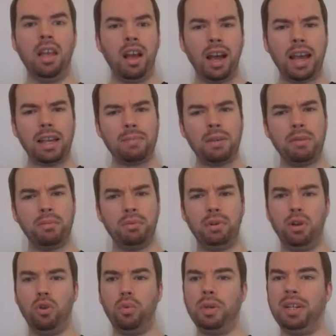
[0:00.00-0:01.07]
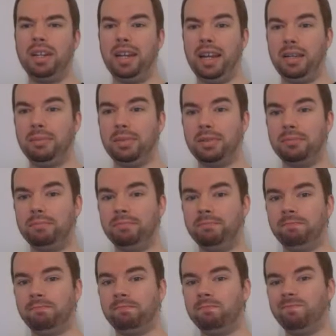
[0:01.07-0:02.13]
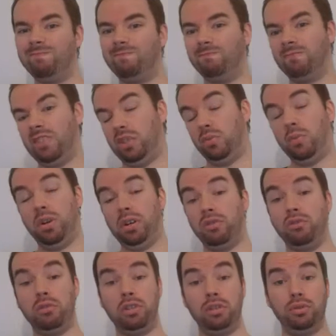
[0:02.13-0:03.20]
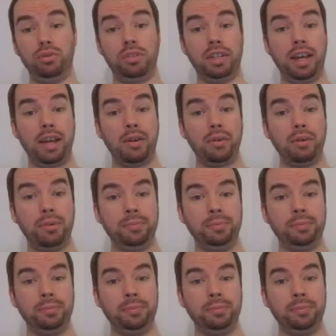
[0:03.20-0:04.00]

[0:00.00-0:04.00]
I hate people with long-winded names. That's why I called our daughter Gail.